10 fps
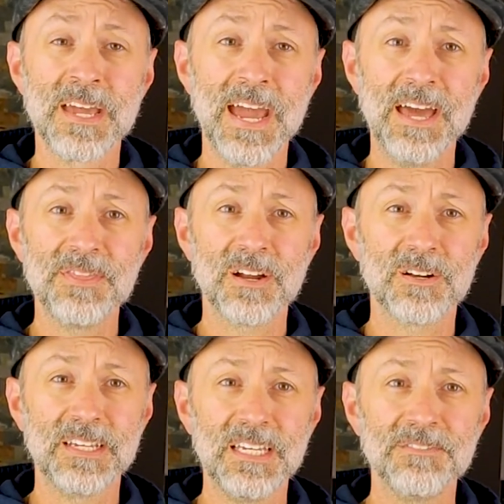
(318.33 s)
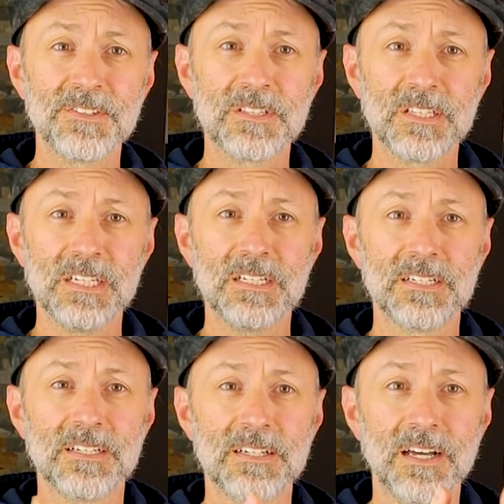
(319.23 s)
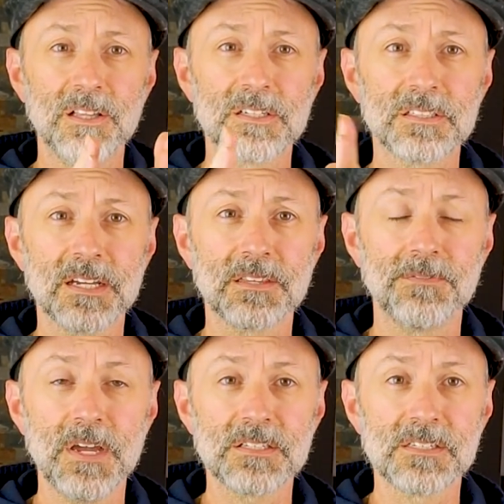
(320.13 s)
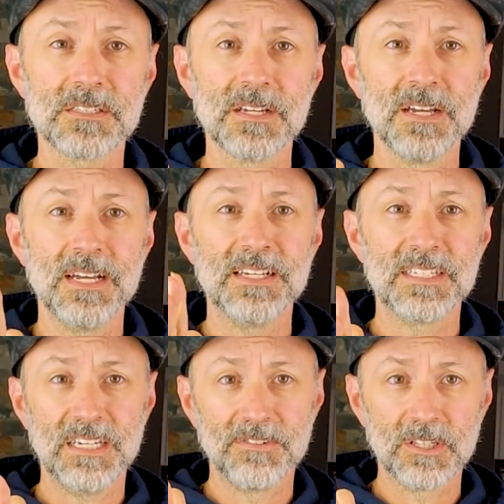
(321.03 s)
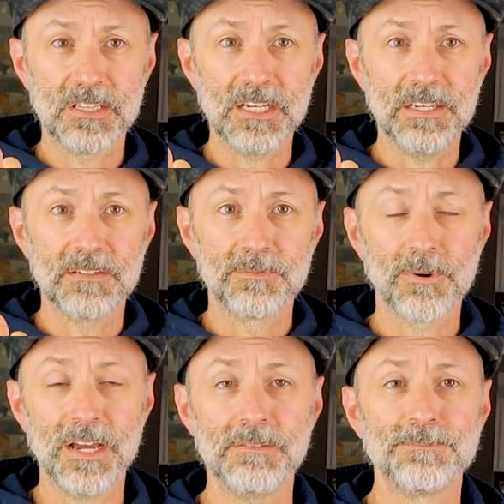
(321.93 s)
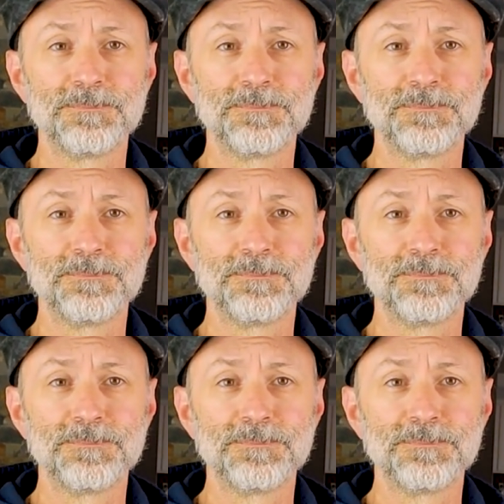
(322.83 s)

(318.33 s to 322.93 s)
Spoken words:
and they're evenly, it looks like the face is evenly lit, right?